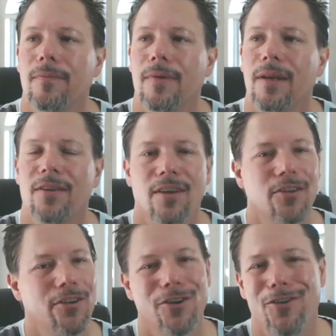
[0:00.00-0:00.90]
and it's
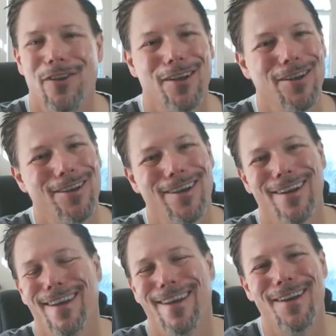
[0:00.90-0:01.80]
easier said than
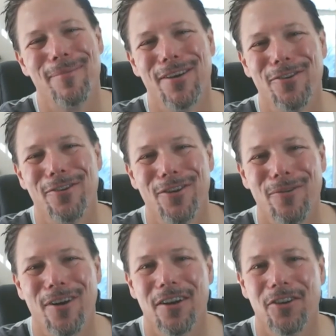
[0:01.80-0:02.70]
done again. But you really
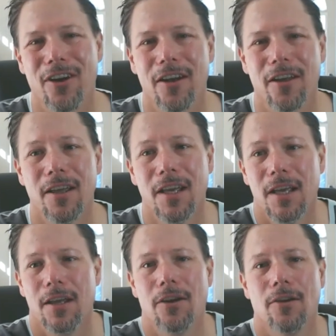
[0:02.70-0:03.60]
want to try to,
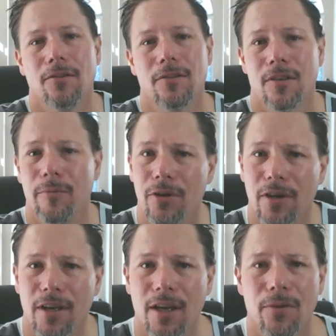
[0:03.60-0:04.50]
you know,
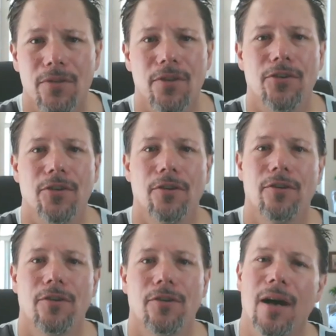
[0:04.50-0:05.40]
communicate with the
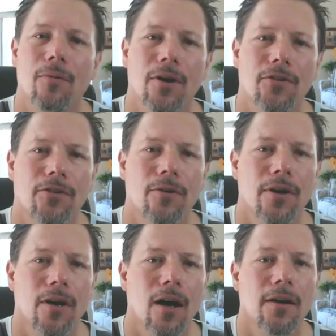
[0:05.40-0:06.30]
children about what's
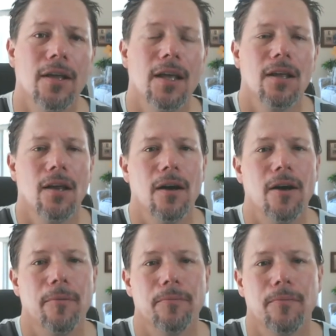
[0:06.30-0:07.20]
going on.
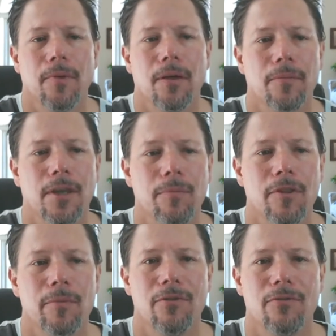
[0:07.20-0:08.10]
Um, um, keep
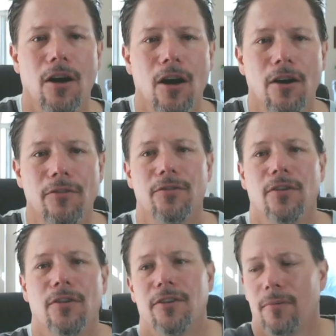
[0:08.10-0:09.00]
them involved.
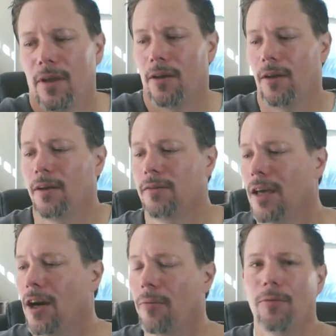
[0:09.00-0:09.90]
Let them he
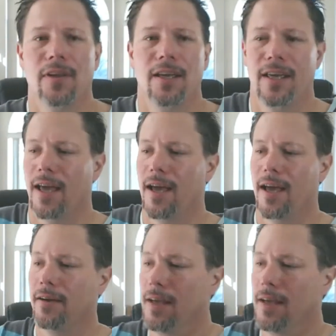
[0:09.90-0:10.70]
help when they can.